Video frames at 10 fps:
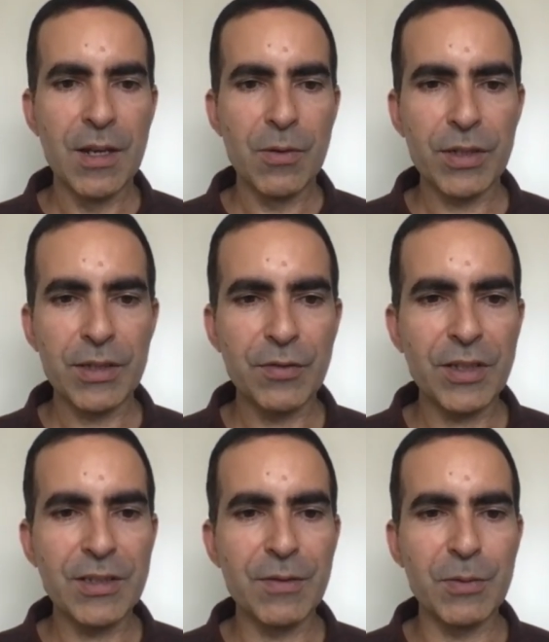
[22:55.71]
What
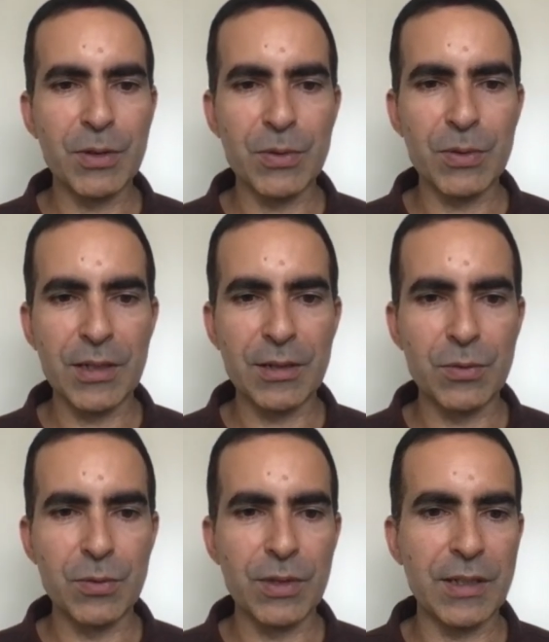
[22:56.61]
you're going to
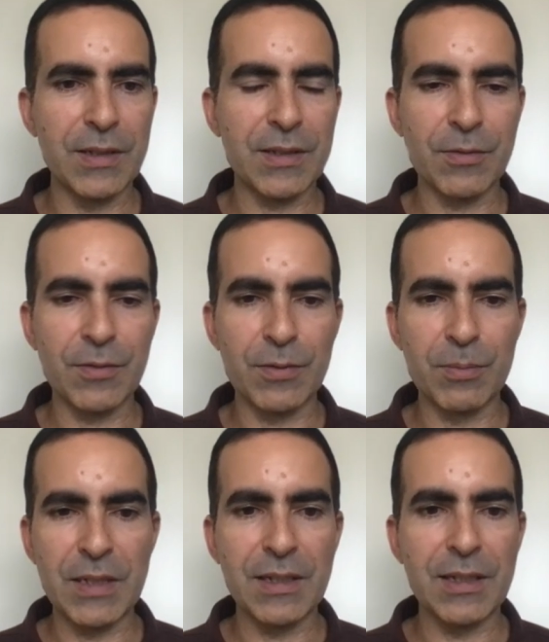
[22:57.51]
do is
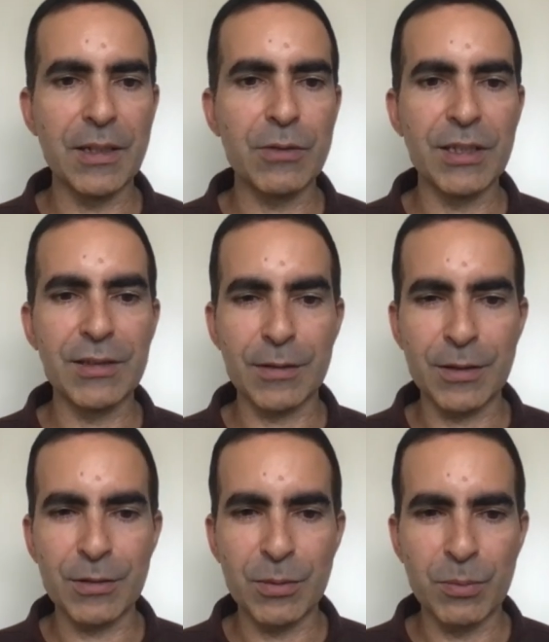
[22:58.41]
basically create a
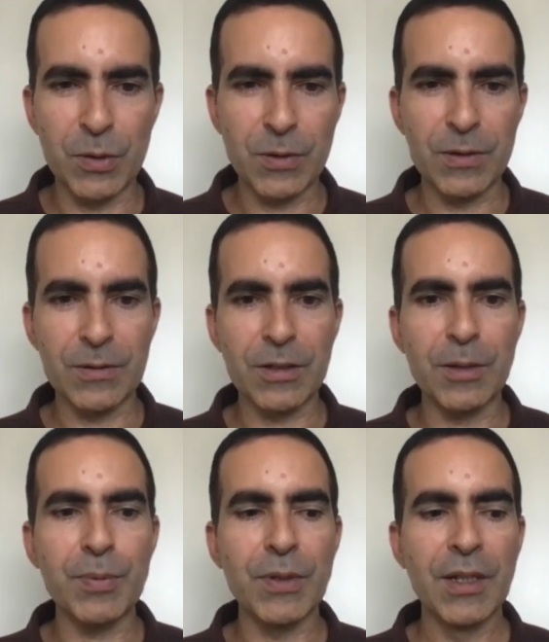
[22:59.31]
custom model on
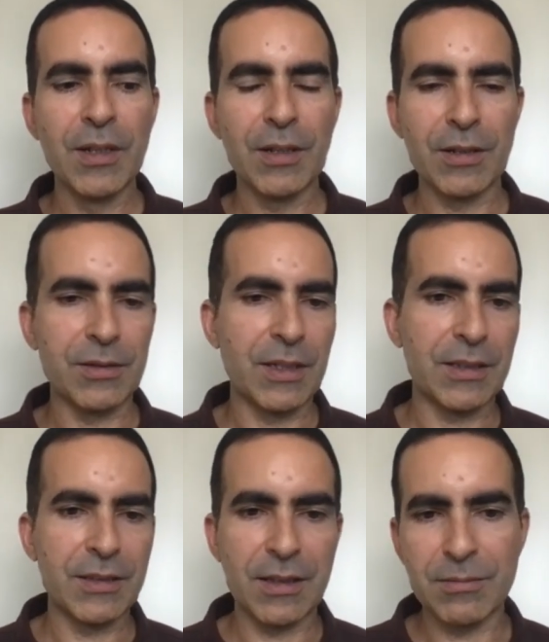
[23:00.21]
top,
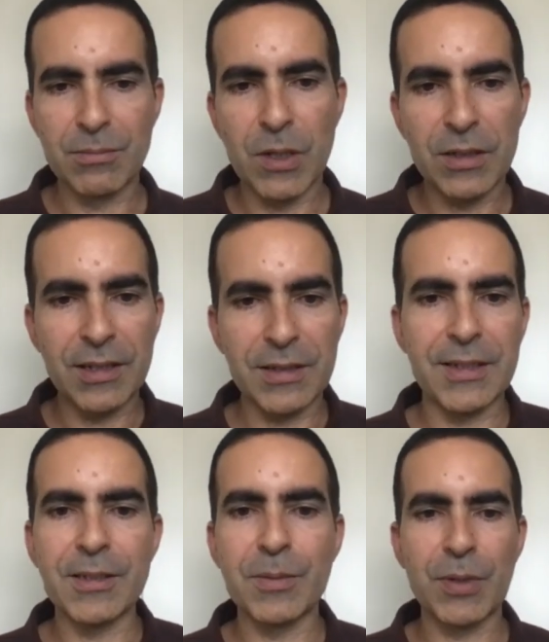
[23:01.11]
like a
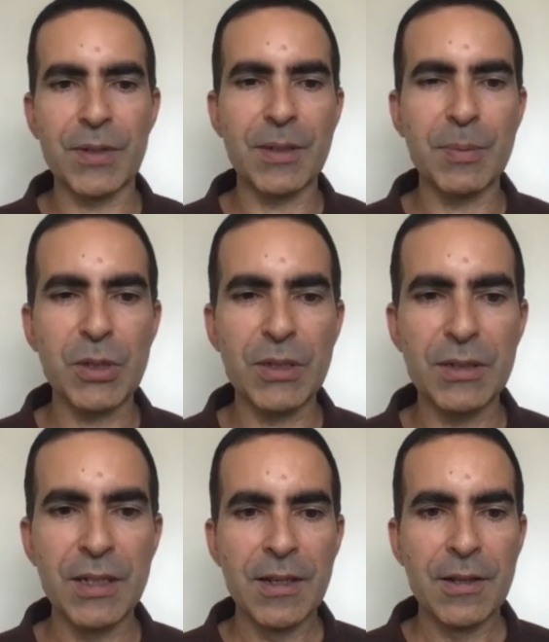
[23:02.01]
multi-layer perceptron,
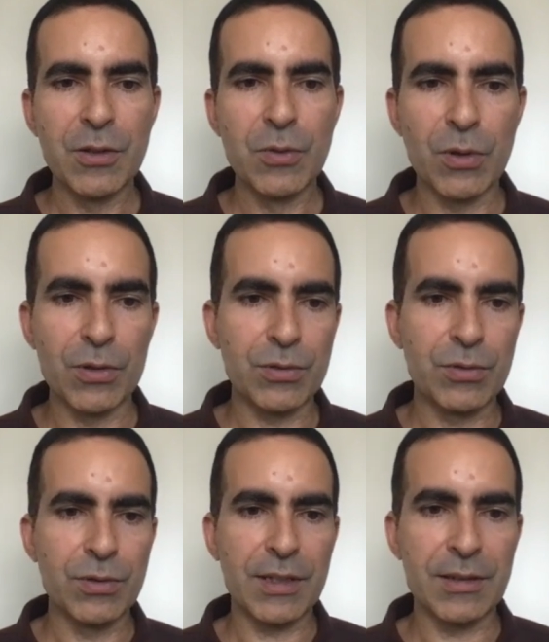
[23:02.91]

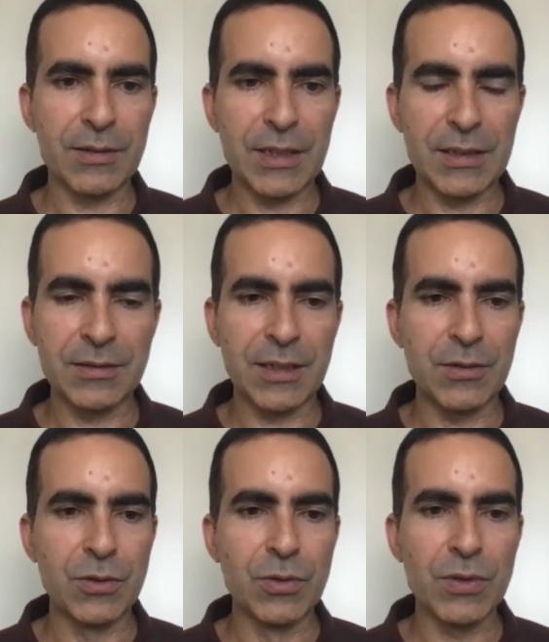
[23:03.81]

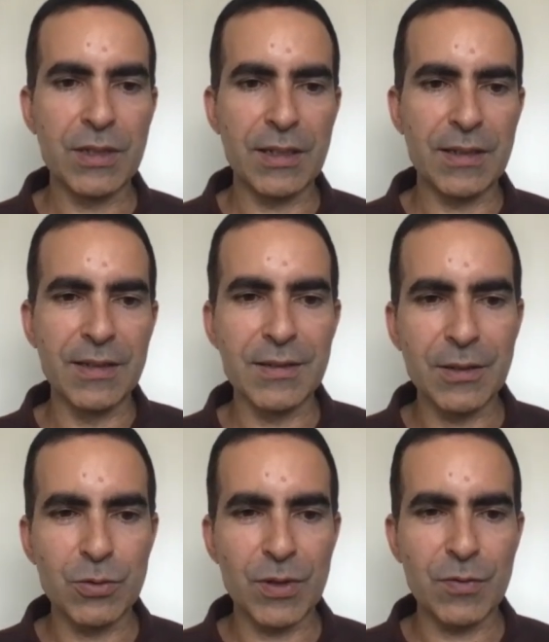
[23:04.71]
and use
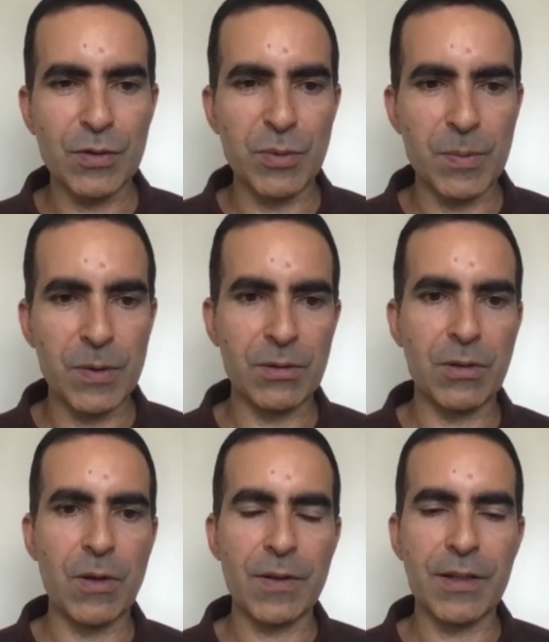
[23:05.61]
existing transformer model
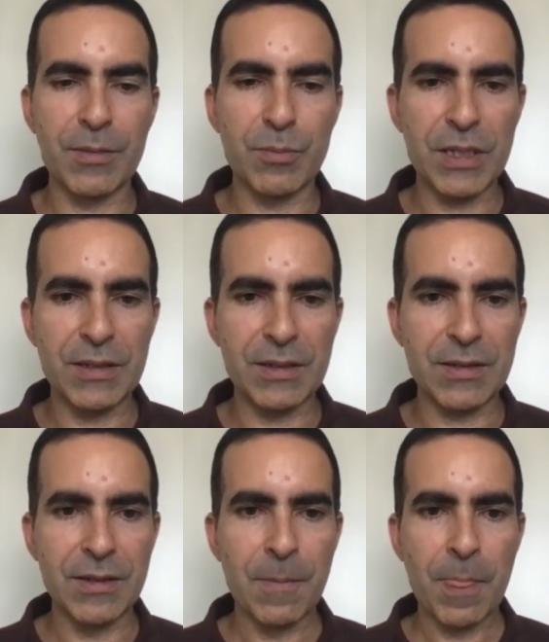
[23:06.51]
or the
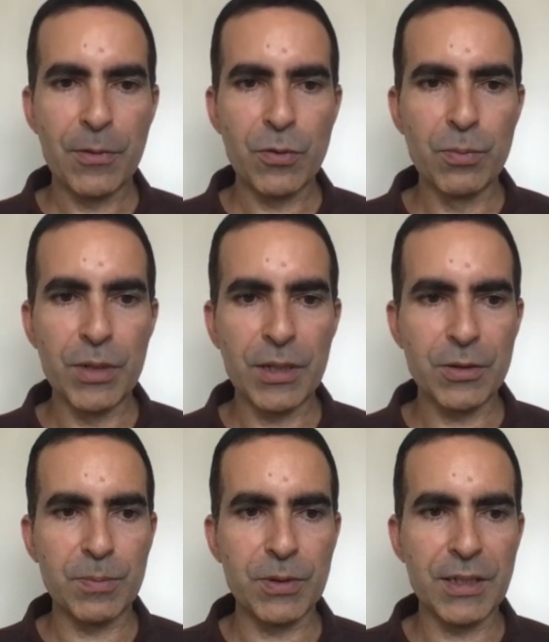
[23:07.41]
embeddings to build
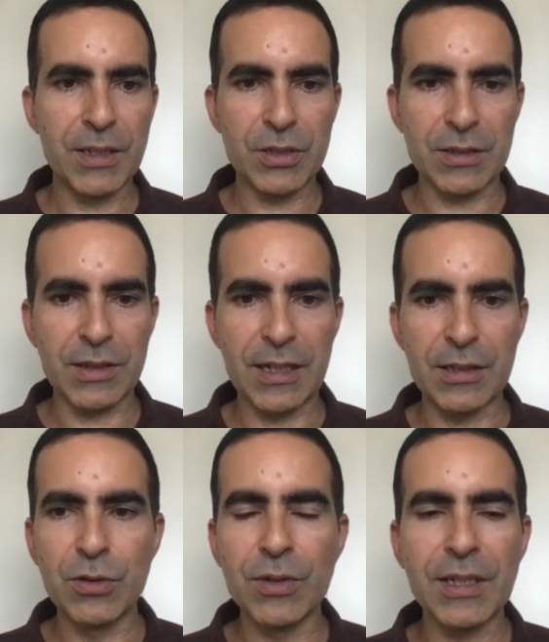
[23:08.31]
your prediction,
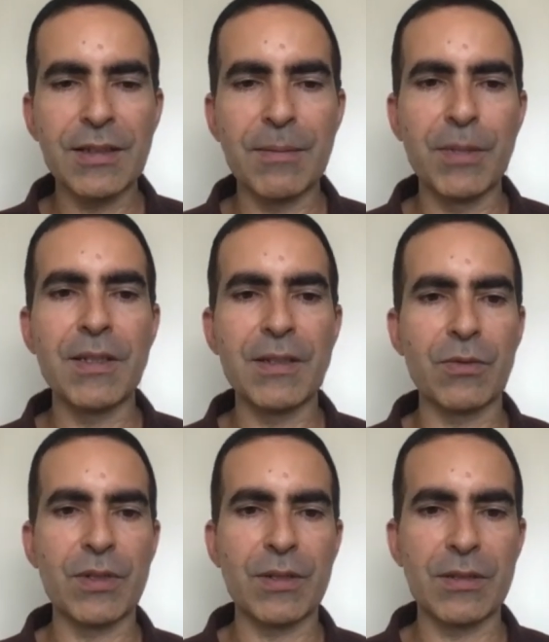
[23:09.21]
and you get amazing
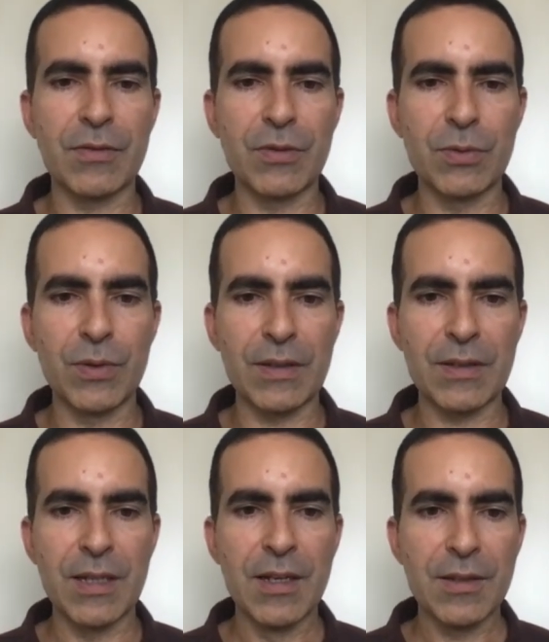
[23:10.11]
results if you do this.